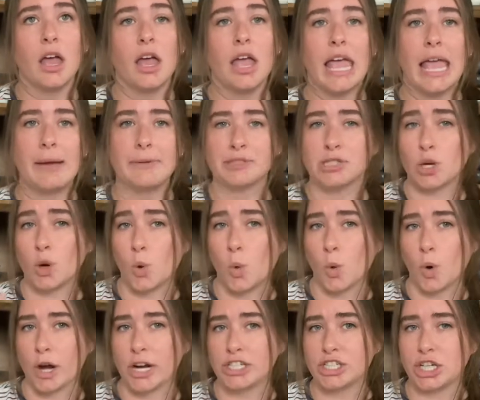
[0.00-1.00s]

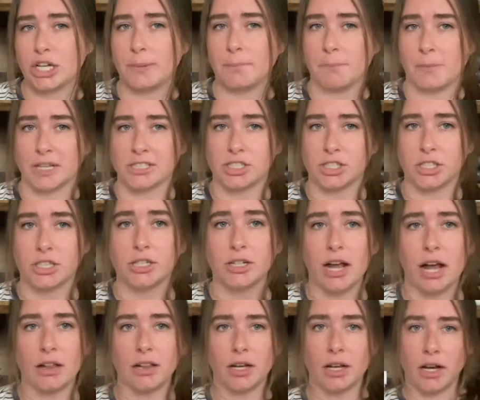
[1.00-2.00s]
orangey mustard
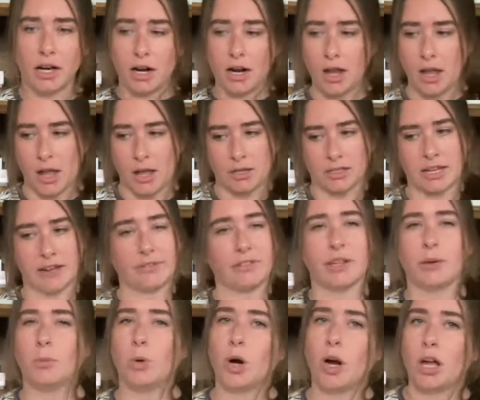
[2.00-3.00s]
color, definitely
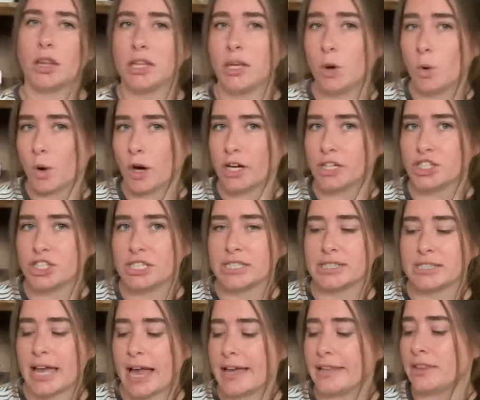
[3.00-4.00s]
more on the orangey
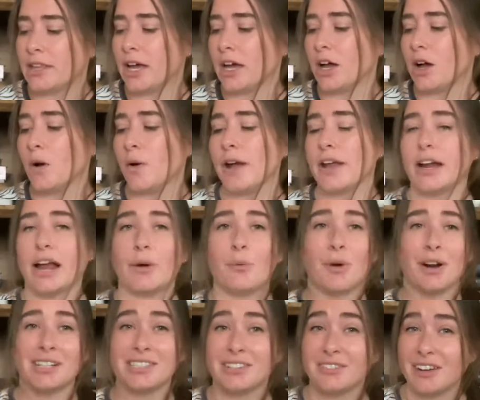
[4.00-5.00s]
side though, and I
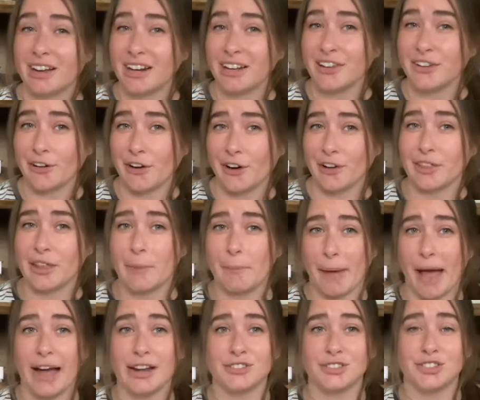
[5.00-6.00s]
wanted to find a yarn that
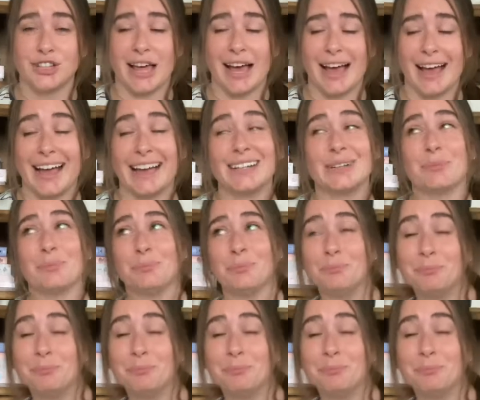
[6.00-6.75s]
matched that.